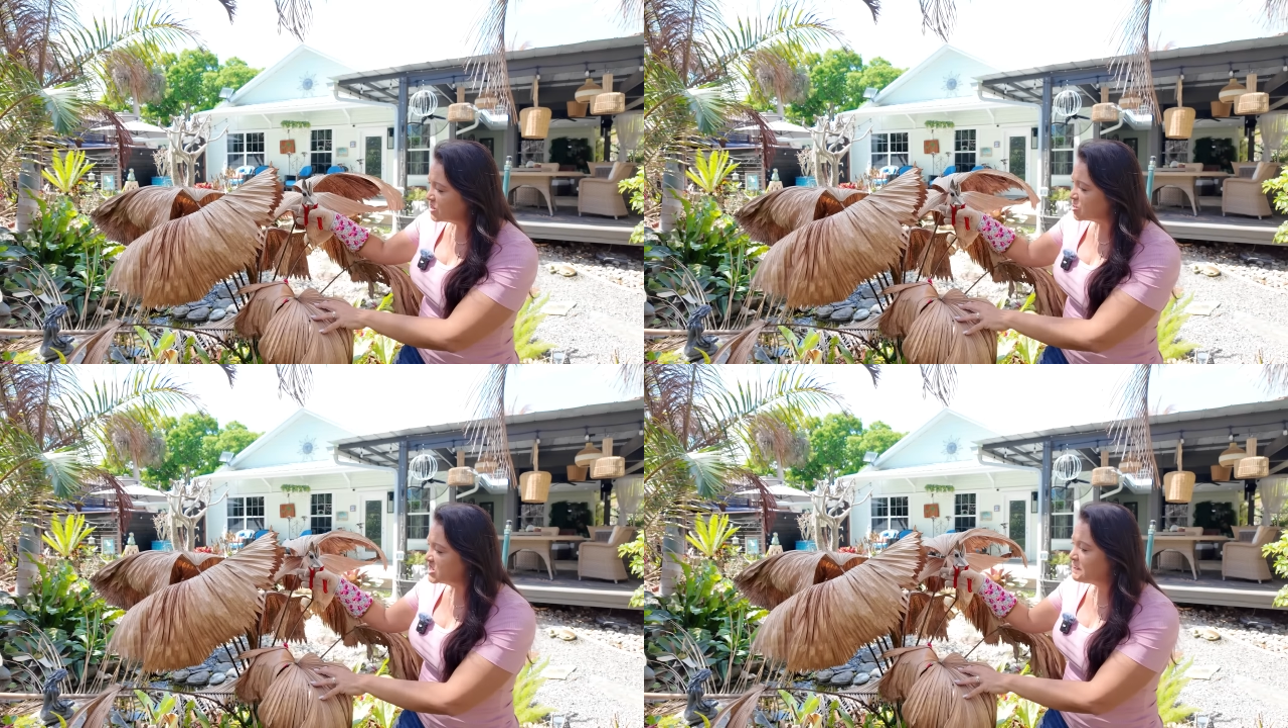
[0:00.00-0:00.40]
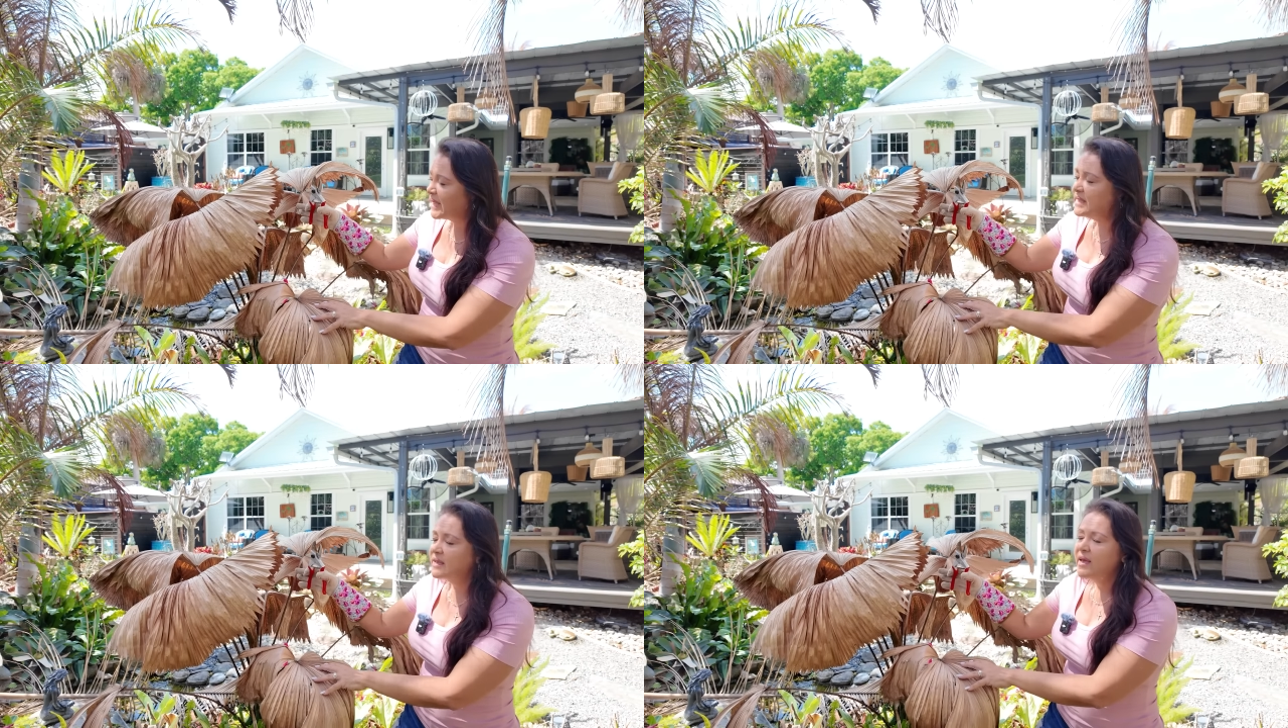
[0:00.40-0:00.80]

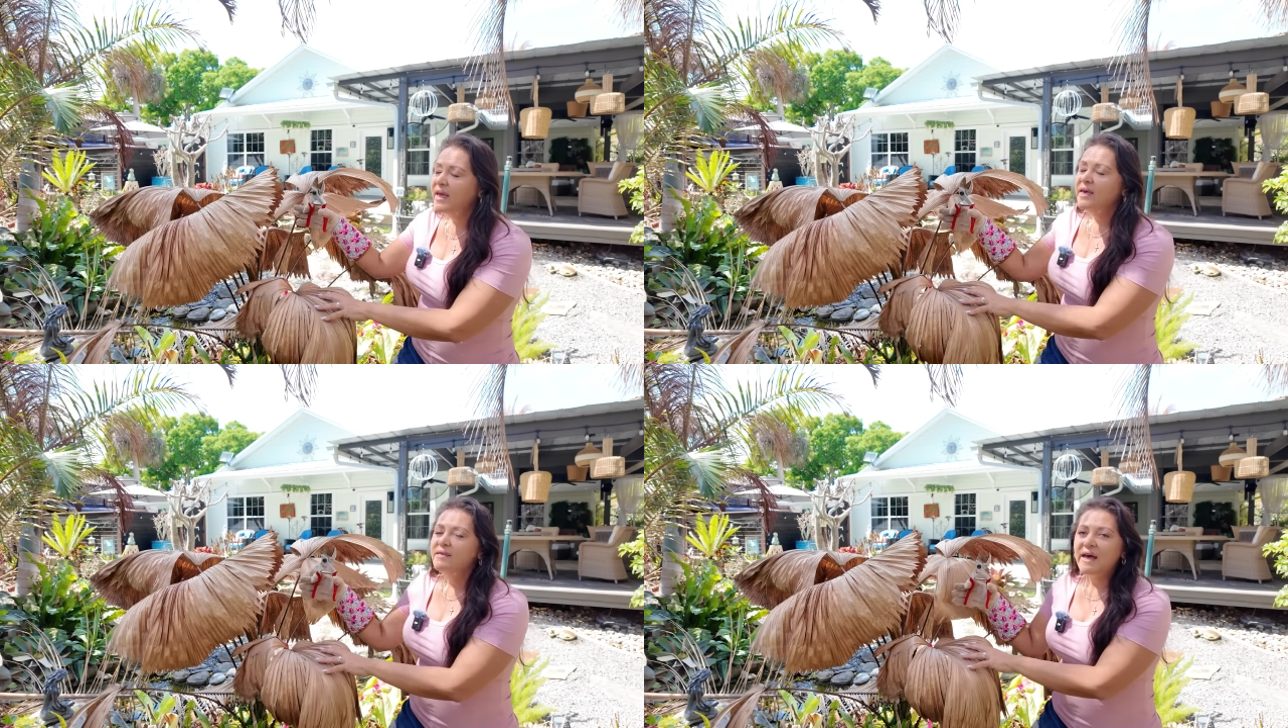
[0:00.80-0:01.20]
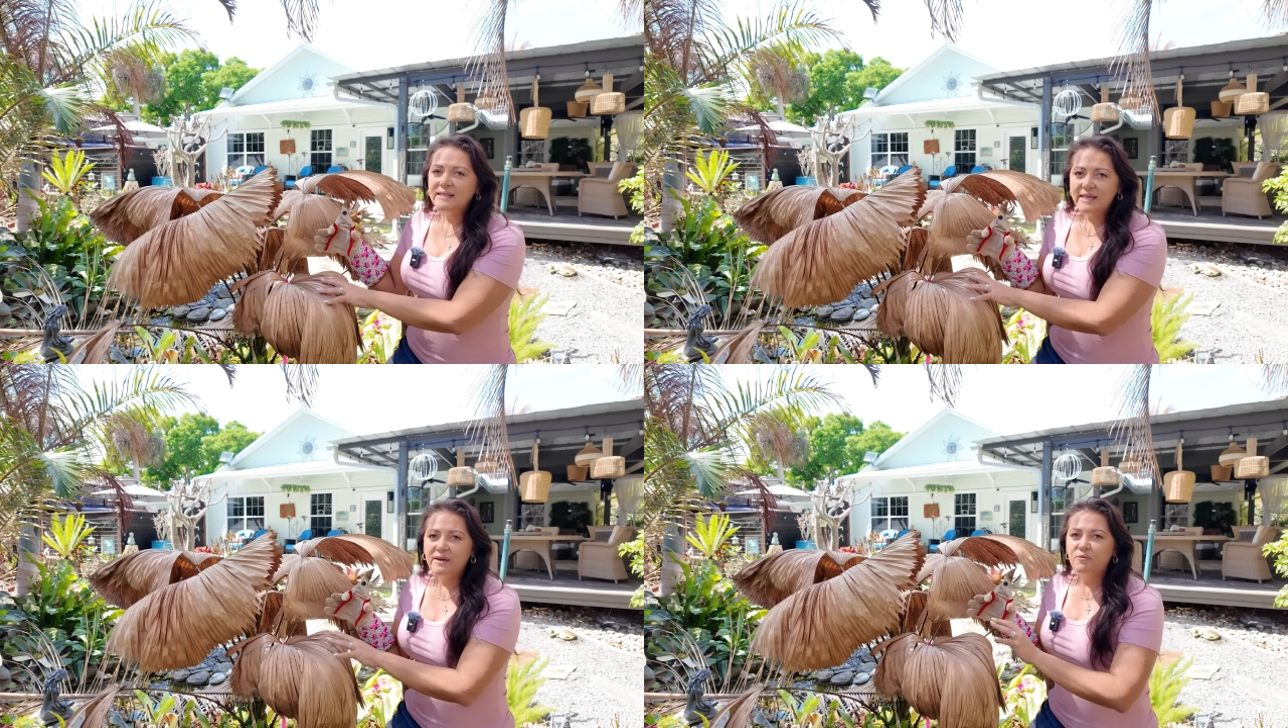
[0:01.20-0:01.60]
spike,
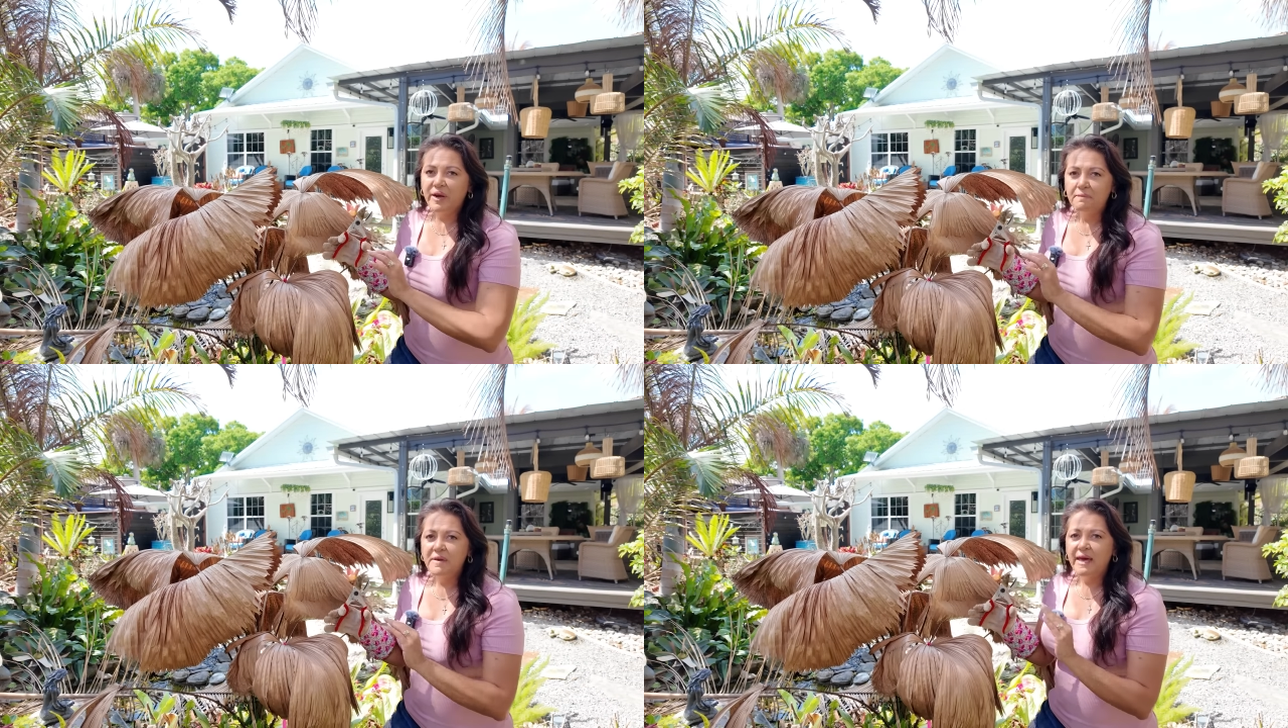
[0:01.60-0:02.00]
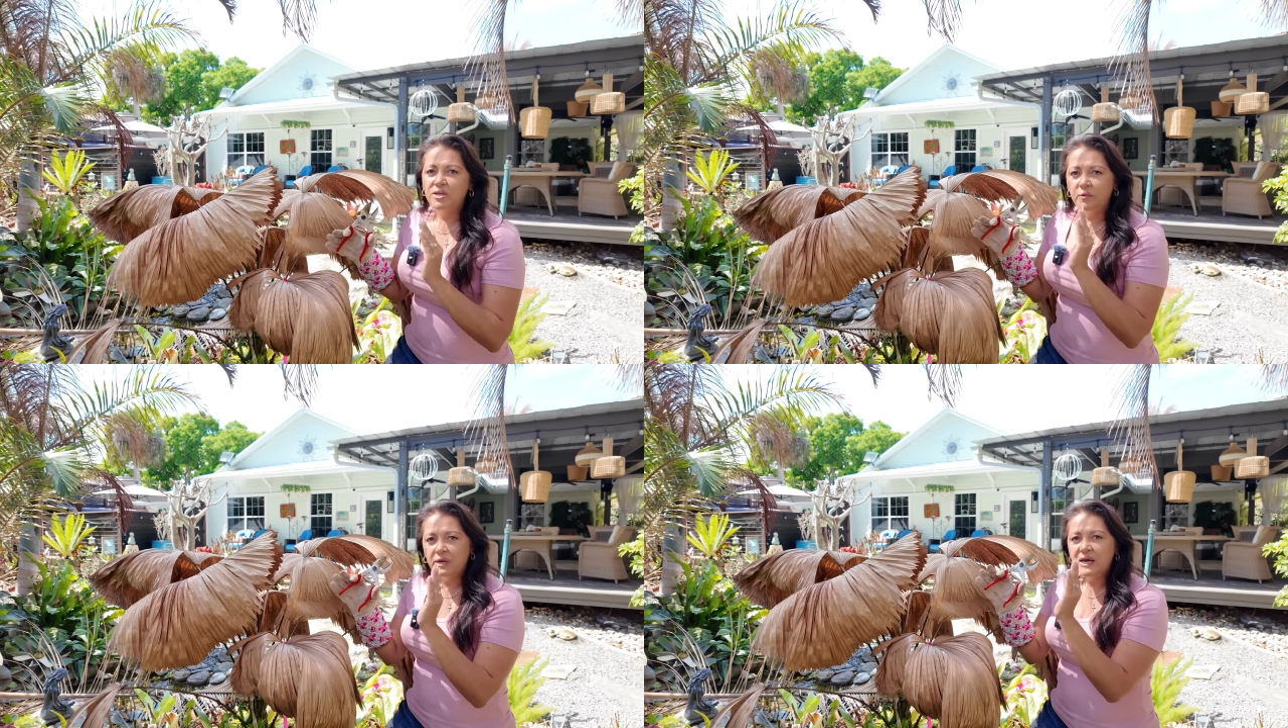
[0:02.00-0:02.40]
that's kind of what I
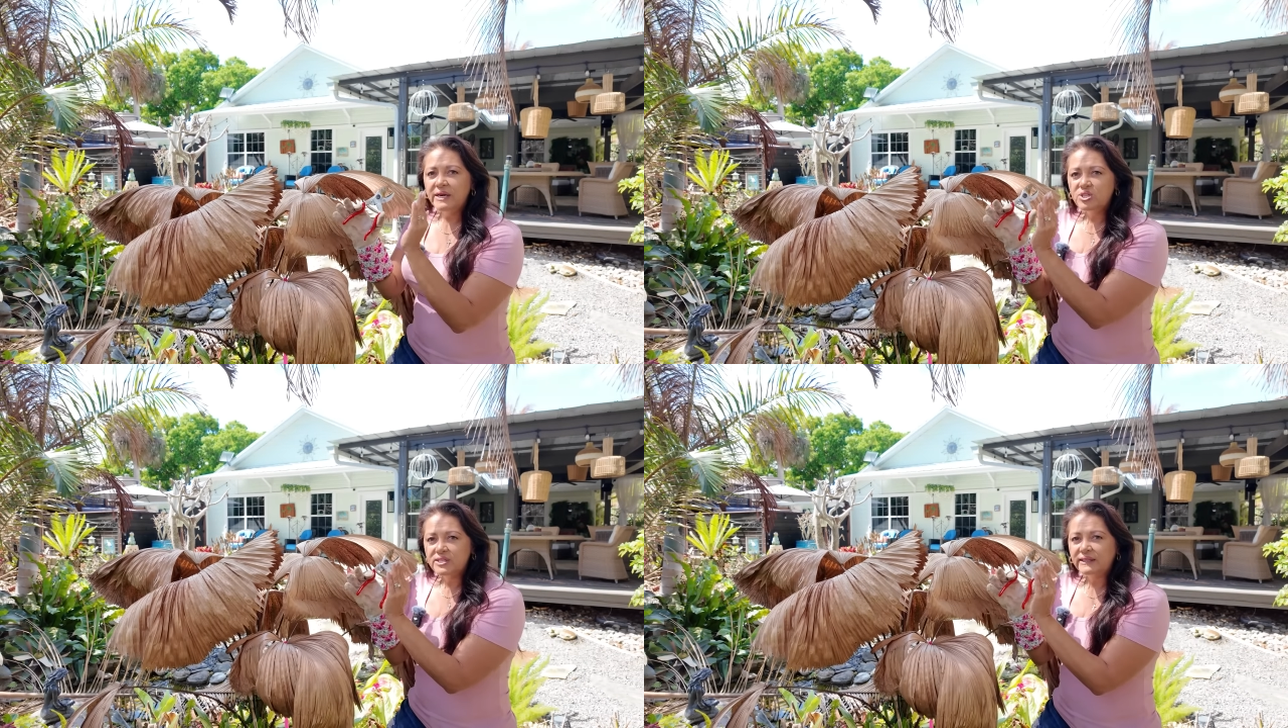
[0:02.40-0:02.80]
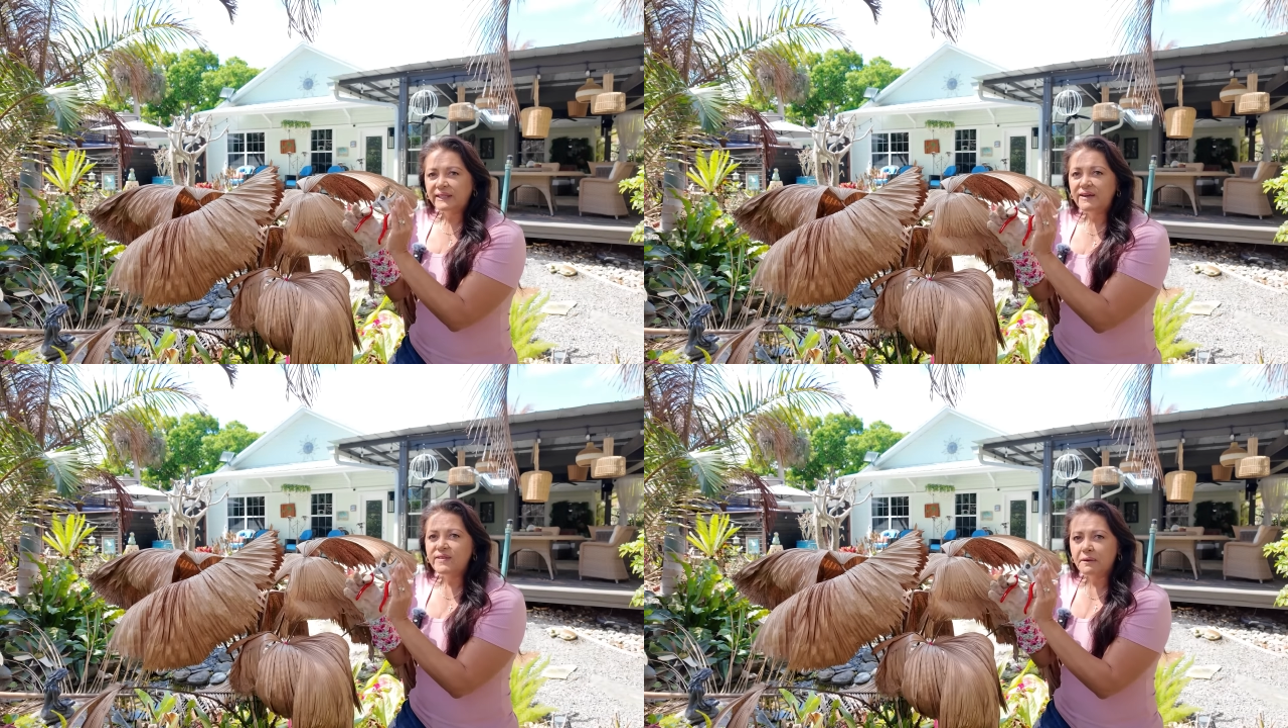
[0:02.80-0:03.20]
meant. You want to kind of just
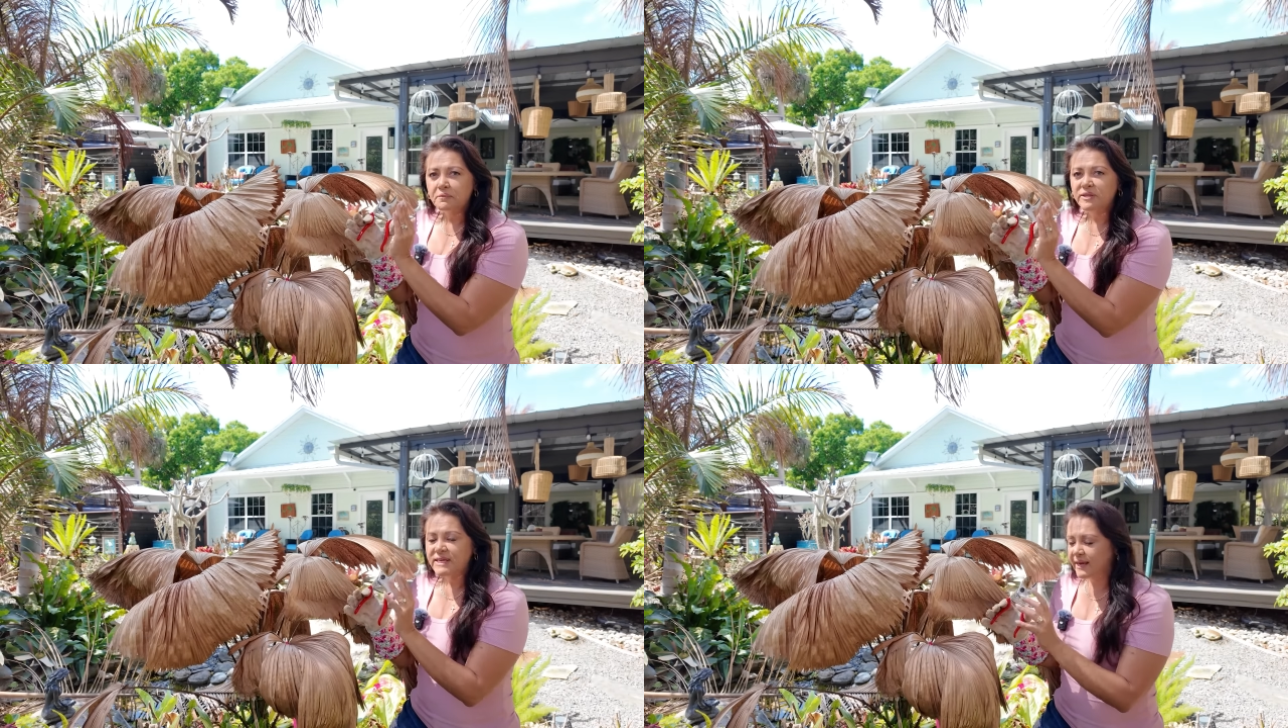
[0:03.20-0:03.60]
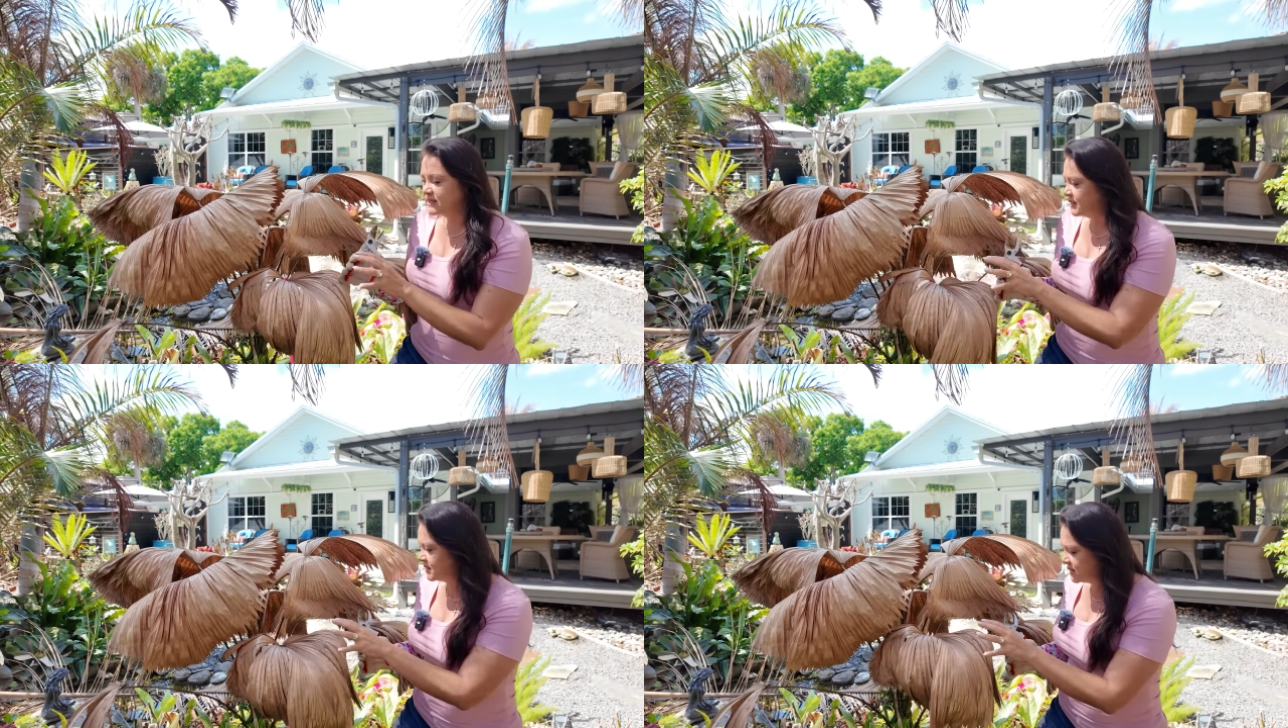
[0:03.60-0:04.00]
leave that protected.